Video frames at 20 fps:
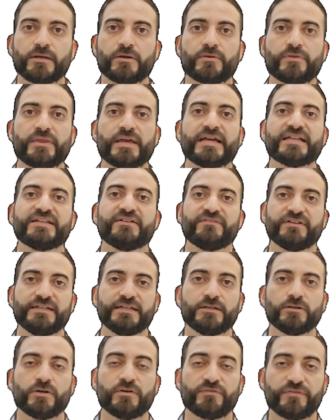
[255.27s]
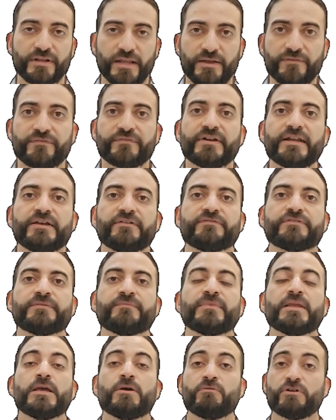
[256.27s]
in the dividend from the left,
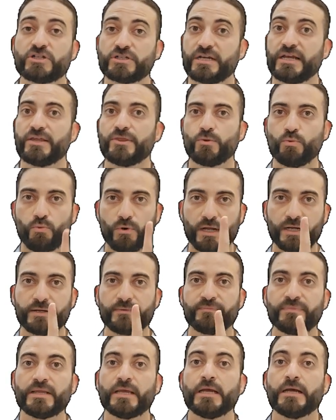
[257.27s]
which is 1.